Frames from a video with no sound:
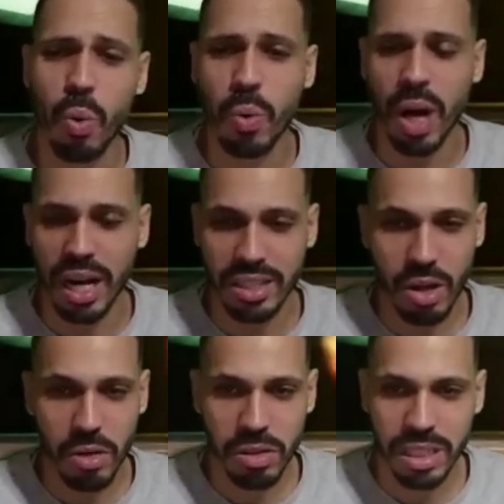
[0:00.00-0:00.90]

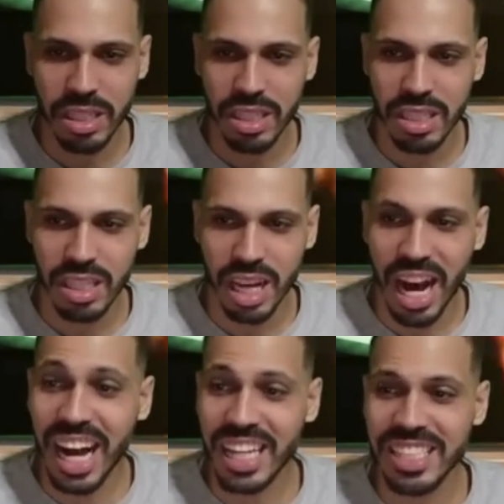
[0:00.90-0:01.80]
Hondo?
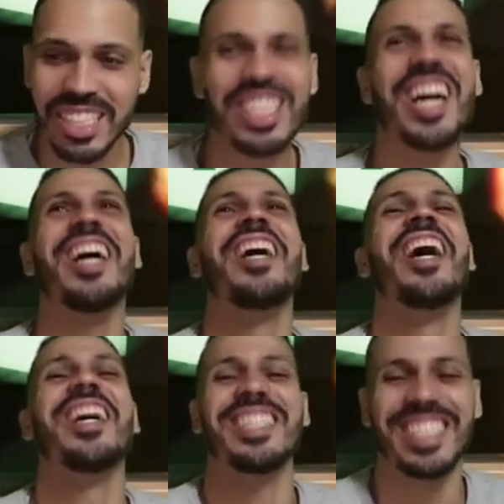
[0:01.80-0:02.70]

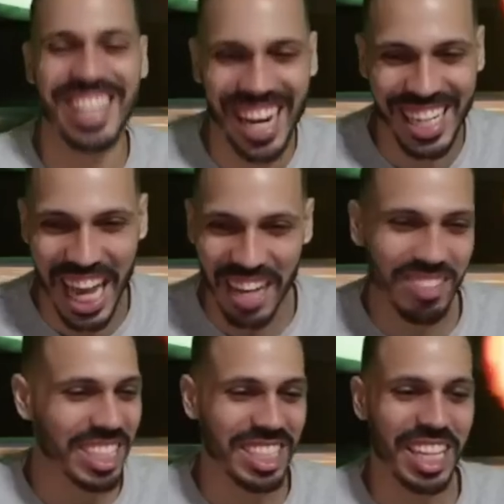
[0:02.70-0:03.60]
Hondo! John
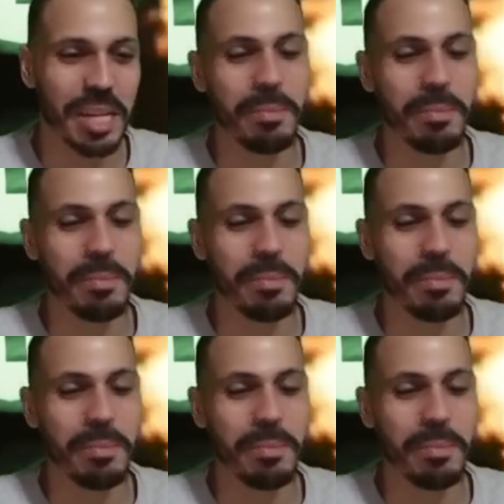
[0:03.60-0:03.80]
Havlicek, my